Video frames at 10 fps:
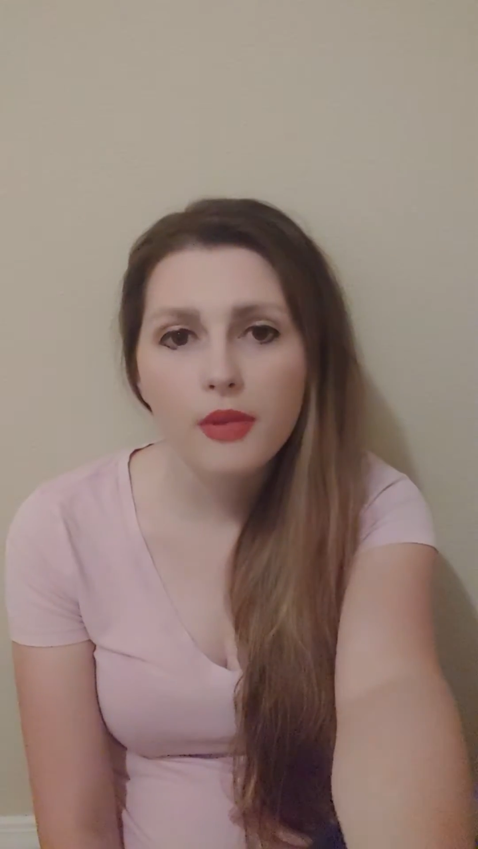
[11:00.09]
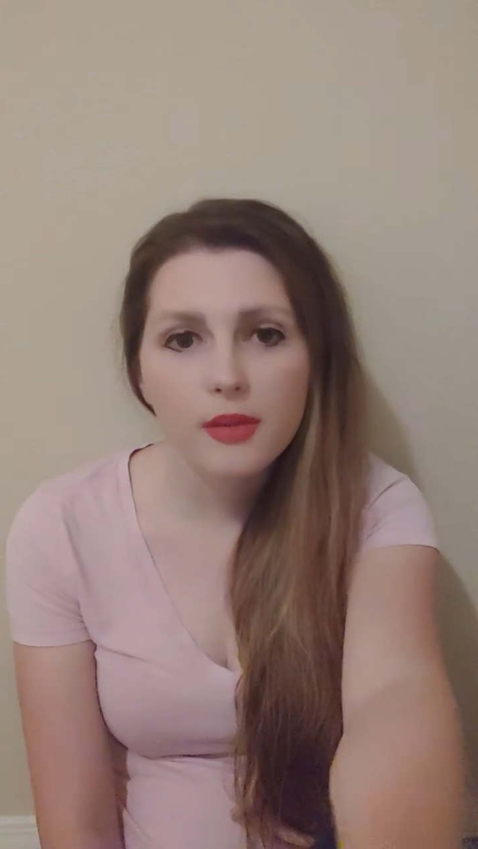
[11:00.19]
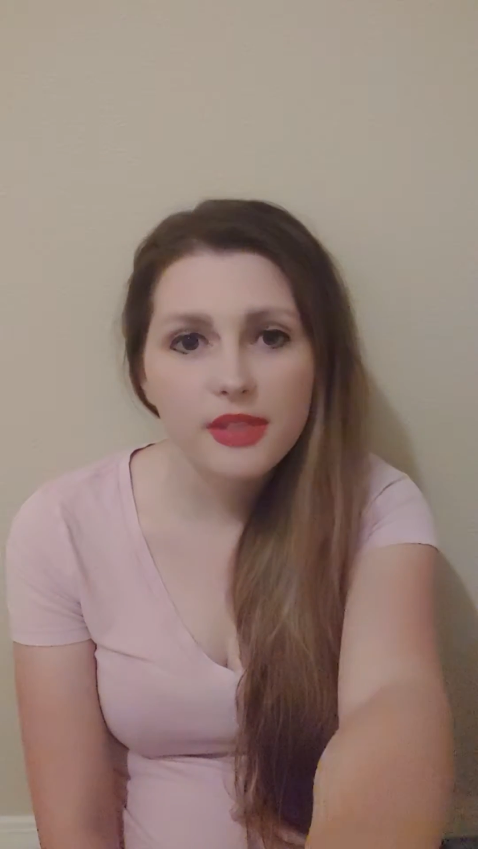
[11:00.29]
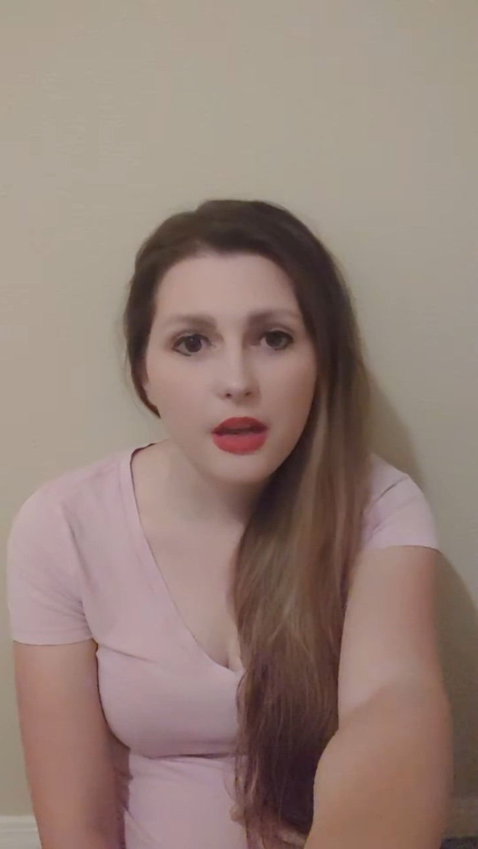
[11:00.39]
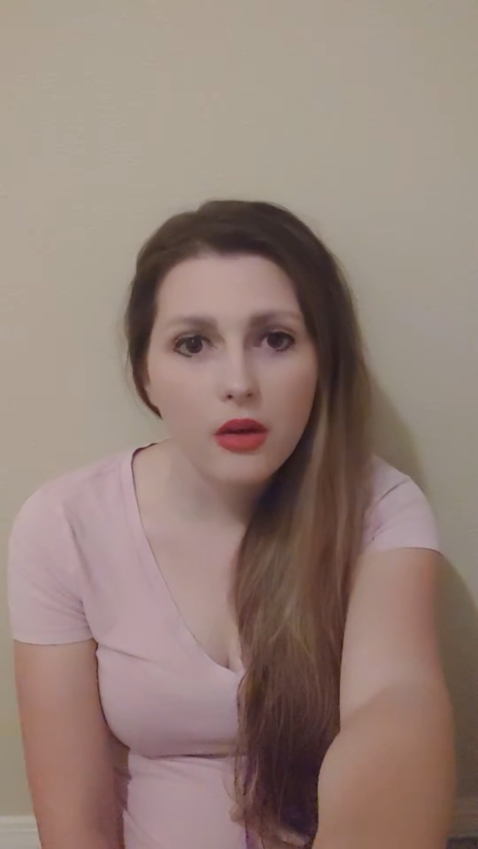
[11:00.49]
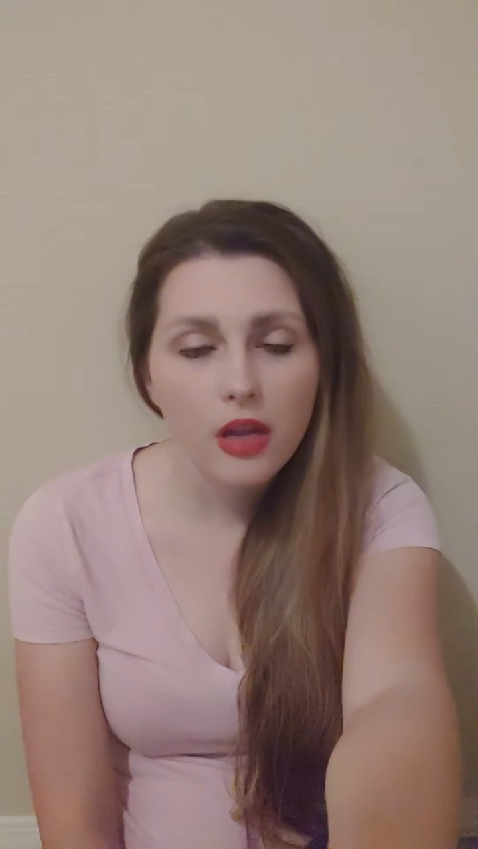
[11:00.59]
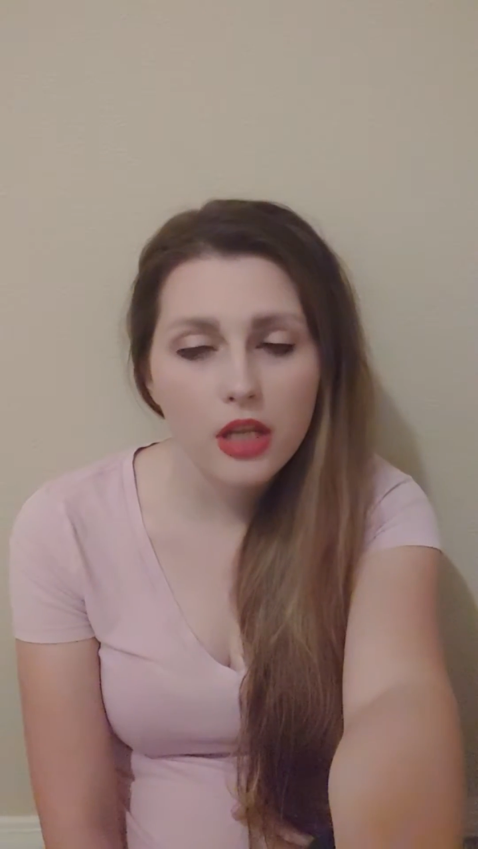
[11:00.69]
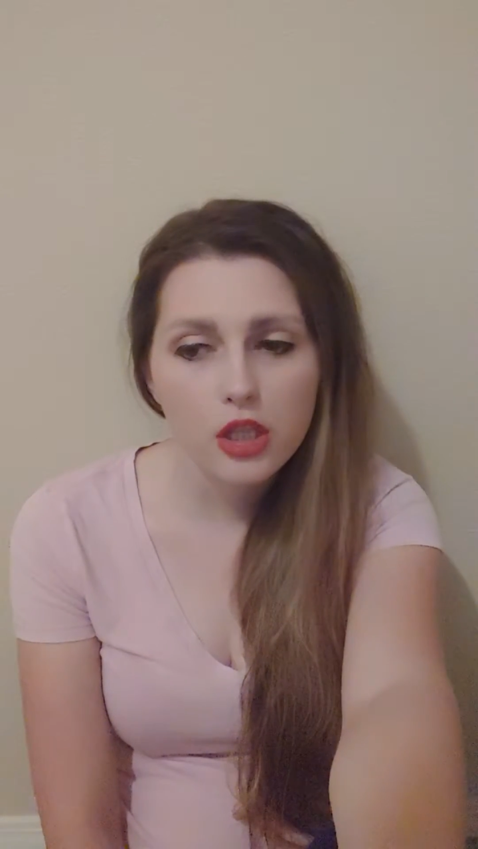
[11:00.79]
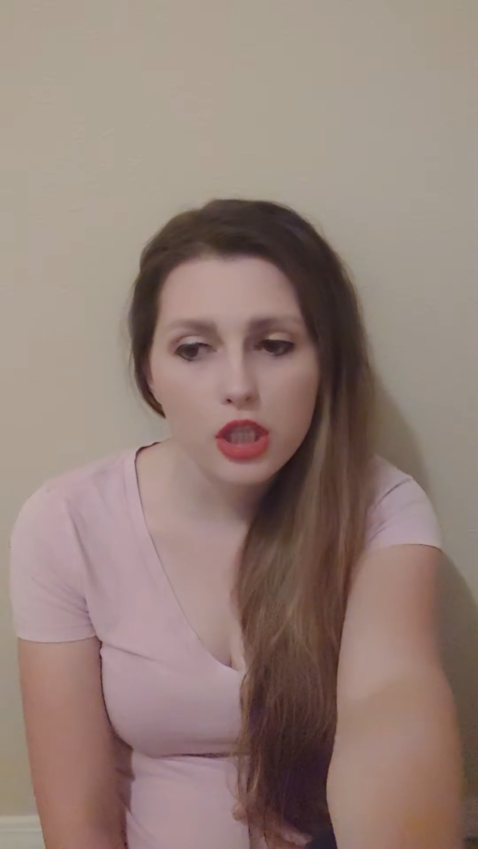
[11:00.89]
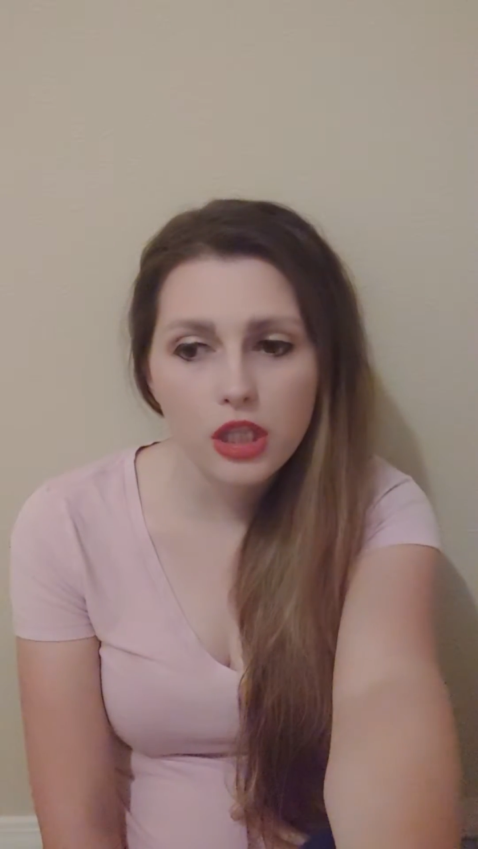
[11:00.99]
comes out,
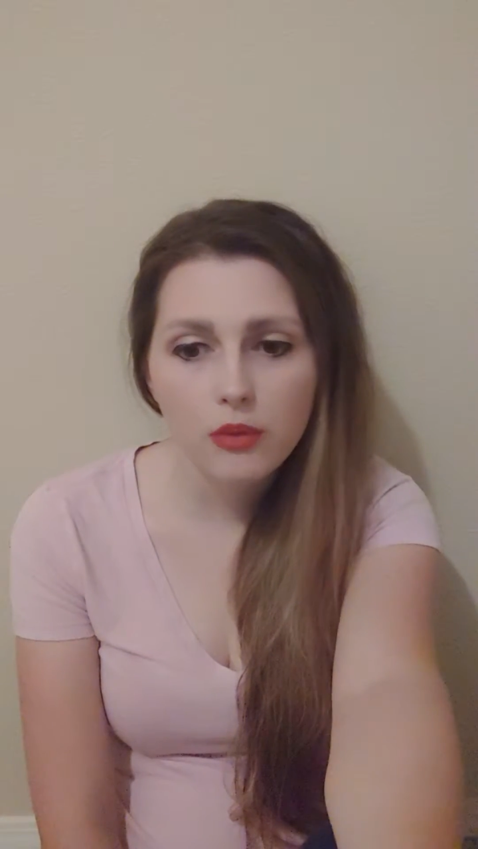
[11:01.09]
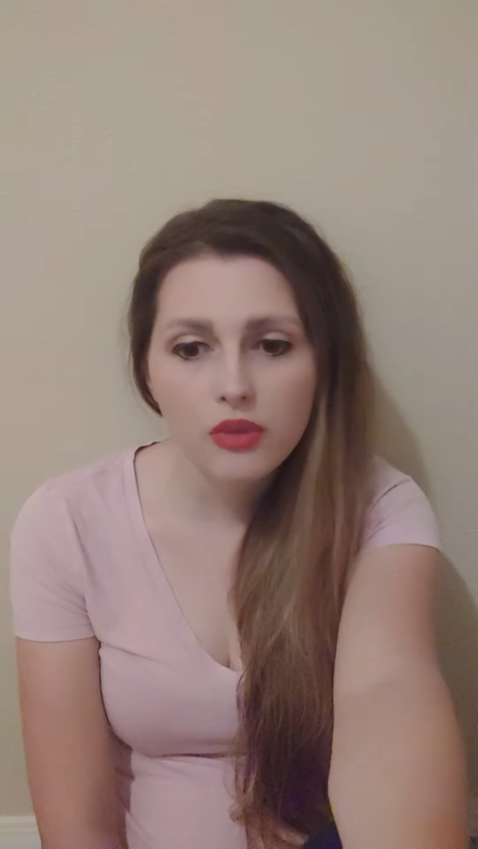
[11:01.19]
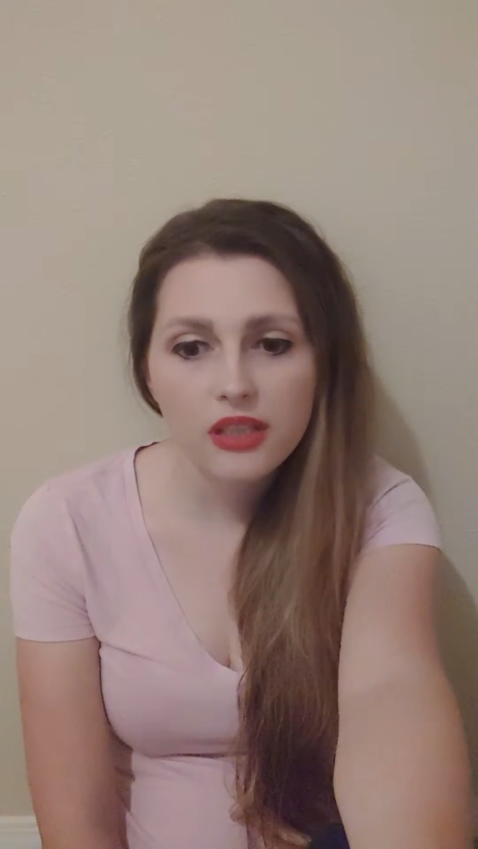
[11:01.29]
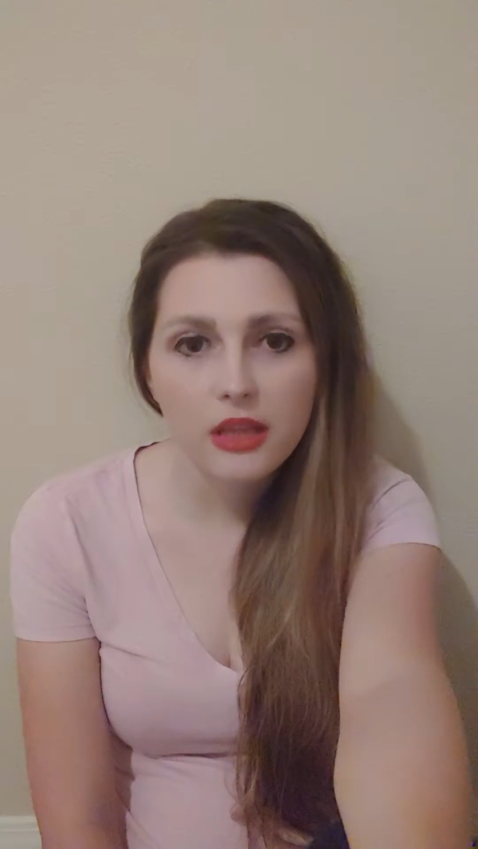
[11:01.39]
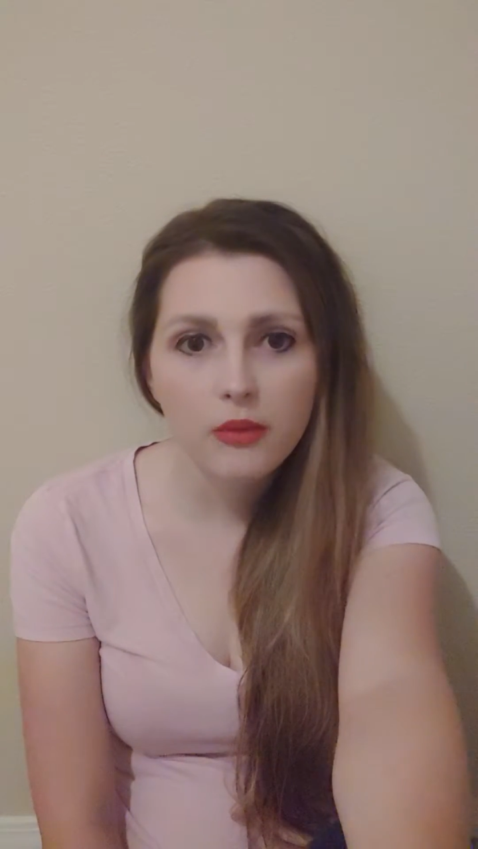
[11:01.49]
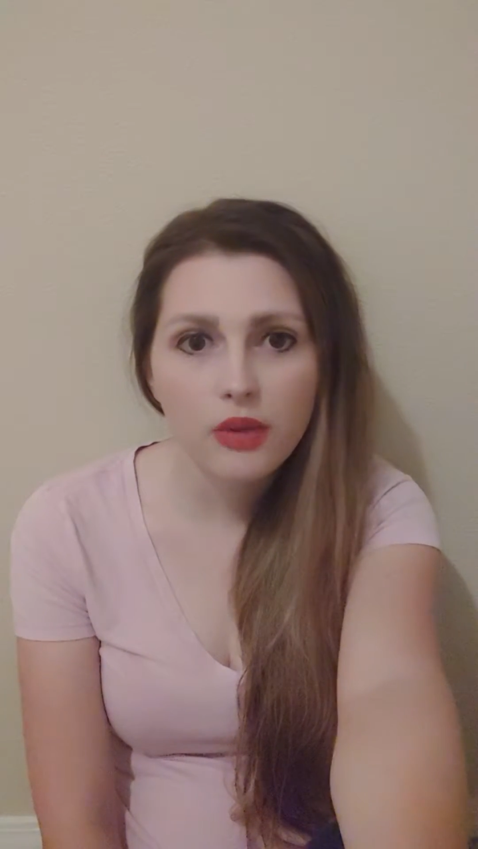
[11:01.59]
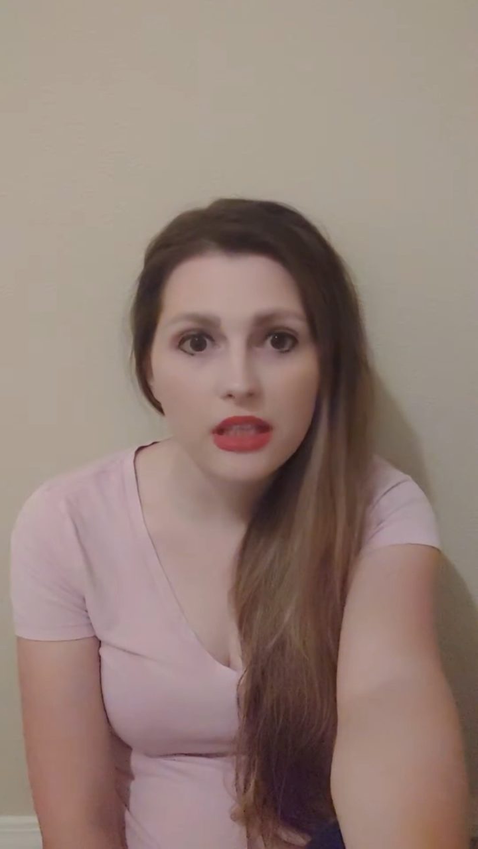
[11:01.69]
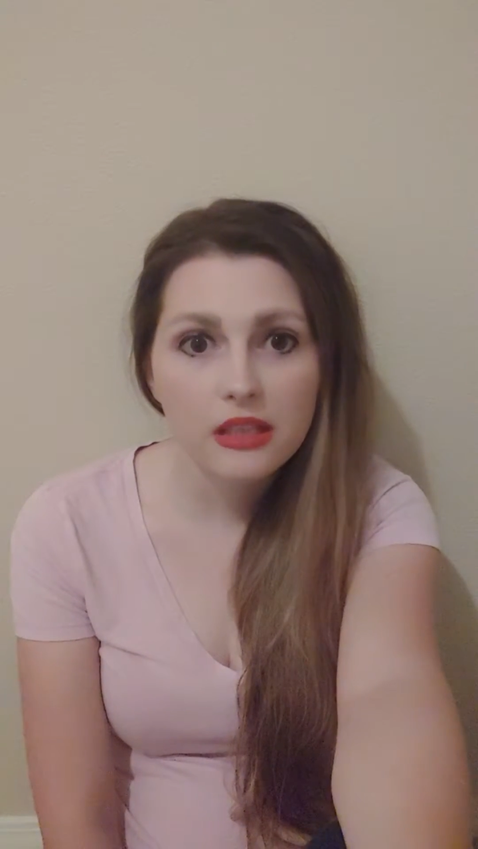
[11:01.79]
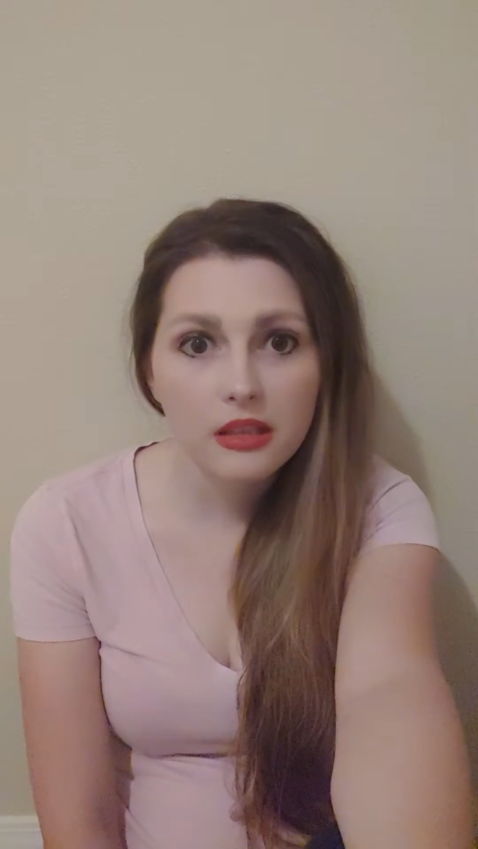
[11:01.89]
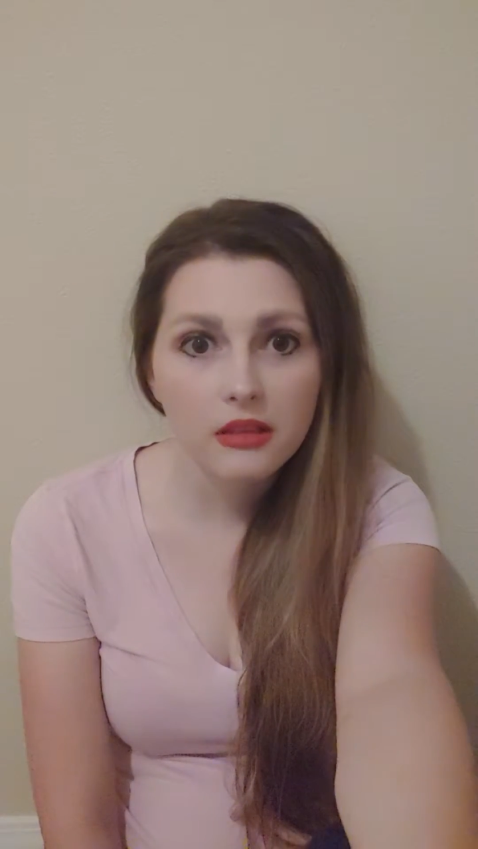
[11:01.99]
and she was getting
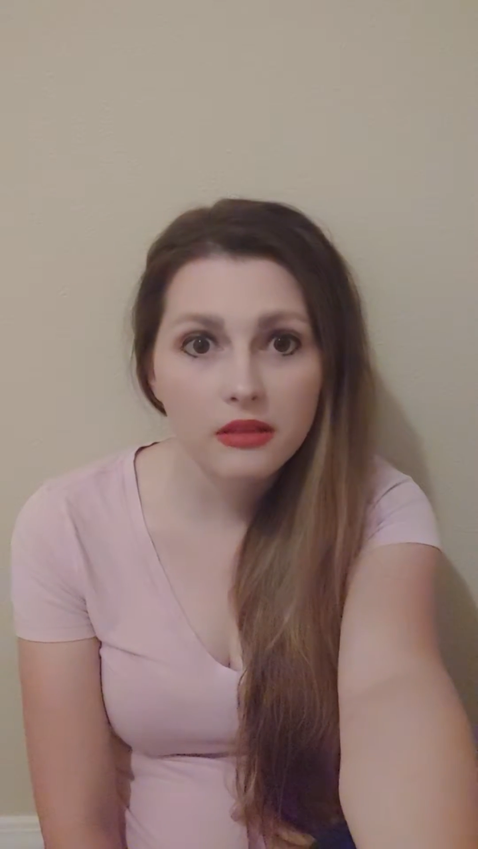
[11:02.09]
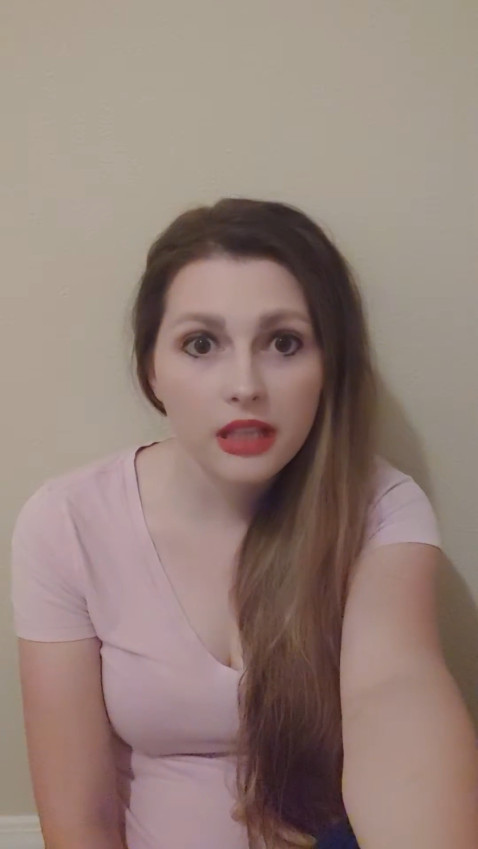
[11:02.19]
ready to